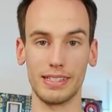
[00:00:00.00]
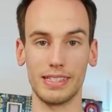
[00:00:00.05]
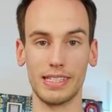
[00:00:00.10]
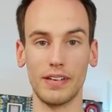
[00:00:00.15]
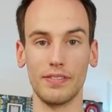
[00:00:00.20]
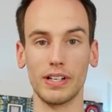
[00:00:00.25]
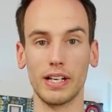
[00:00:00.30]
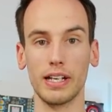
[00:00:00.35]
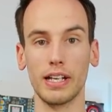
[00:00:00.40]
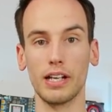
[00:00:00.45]

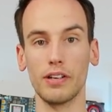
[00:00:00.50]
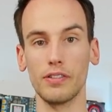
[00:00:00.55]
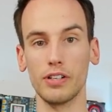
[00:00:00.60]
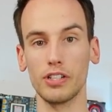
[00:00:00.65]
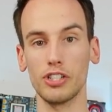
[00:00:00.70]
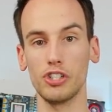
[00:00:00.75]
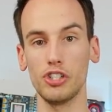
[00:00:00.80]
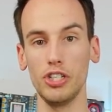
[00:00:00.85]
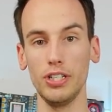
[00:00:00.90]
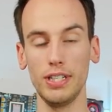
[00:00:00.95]

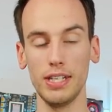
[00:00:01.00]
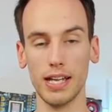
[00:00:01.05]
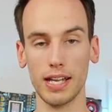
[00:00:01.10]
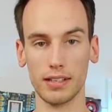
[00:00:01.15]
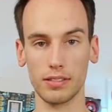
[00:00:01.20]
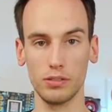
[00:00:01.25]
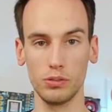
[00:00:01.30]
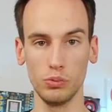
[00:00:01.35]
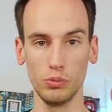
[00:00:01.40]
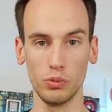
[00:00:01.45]
7900
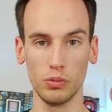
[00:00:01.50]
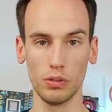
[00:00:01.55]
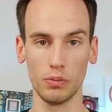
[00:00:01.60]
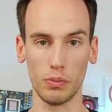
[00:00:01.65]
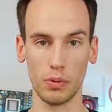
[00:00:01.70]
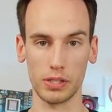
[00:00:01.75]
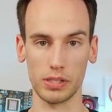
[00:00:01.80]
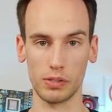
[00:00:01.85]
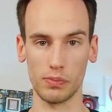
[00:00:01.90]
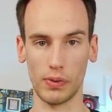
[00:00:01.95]
GTX Duo
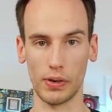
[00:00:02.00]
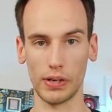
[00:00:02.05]
was